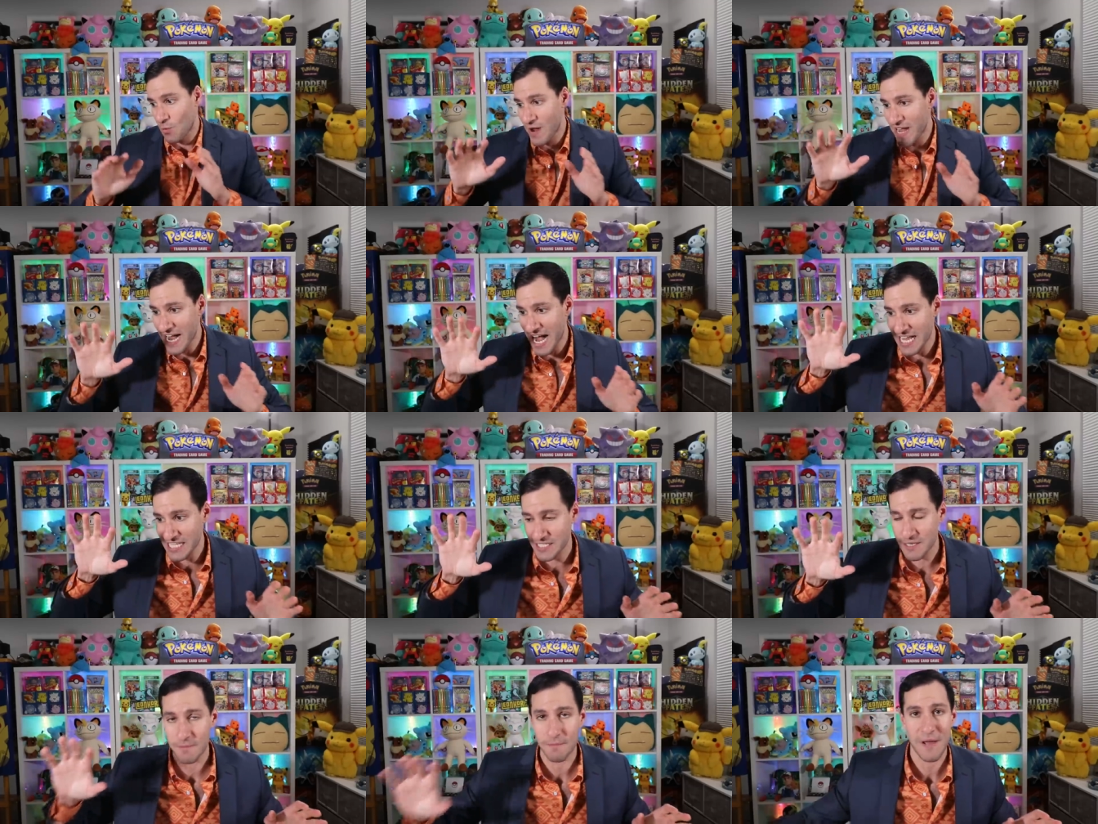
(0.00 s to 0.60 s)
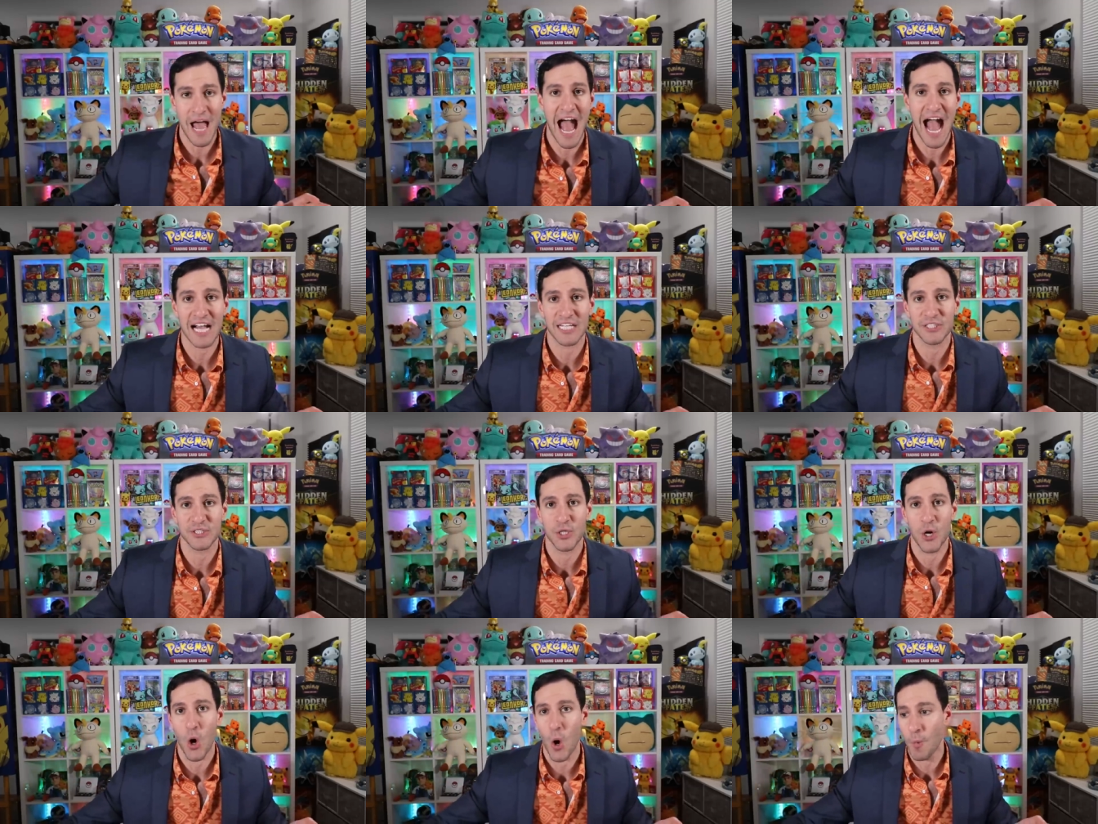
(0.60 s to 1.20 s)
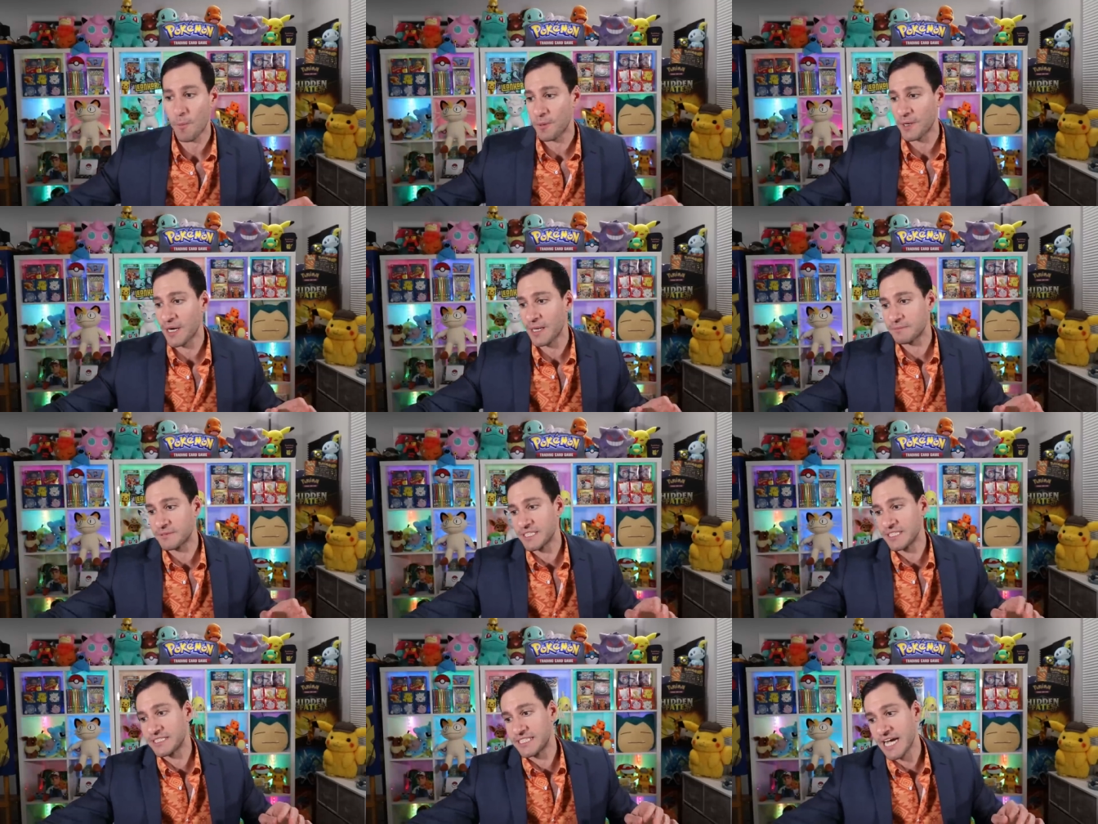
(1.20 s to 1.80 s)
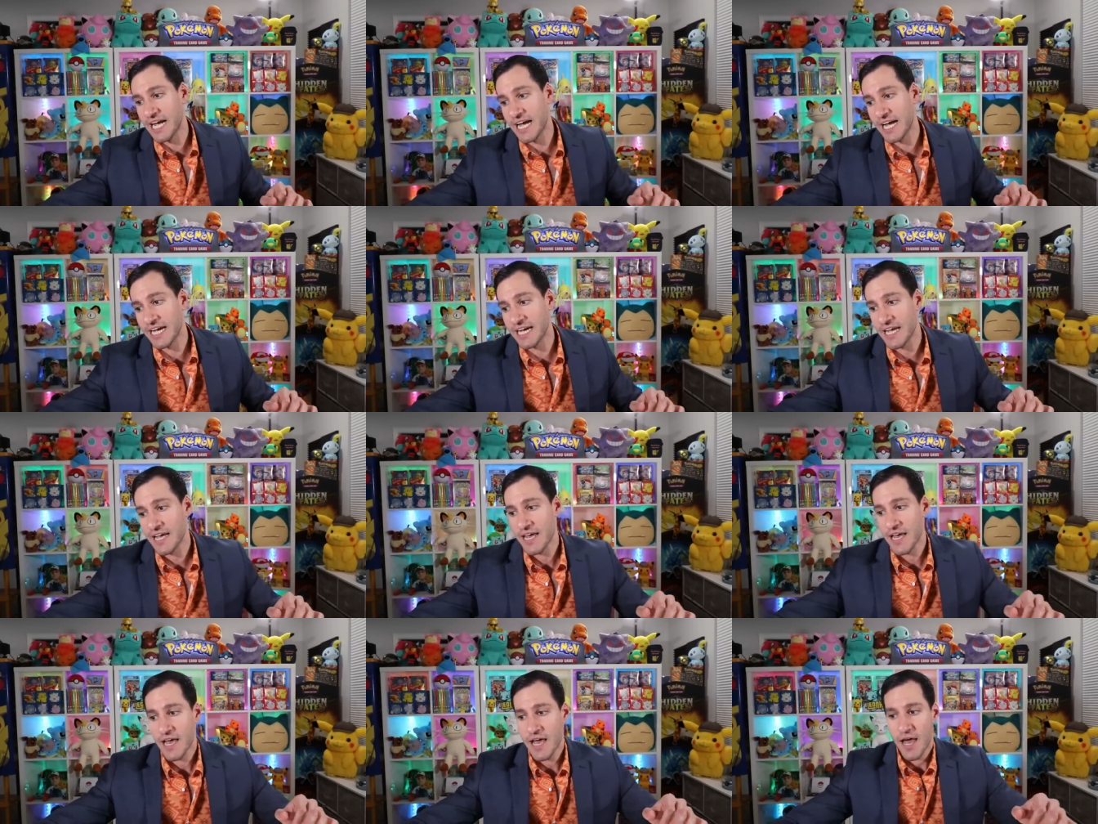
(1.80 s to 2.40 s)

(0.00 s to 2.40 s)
We got some packs to open up today.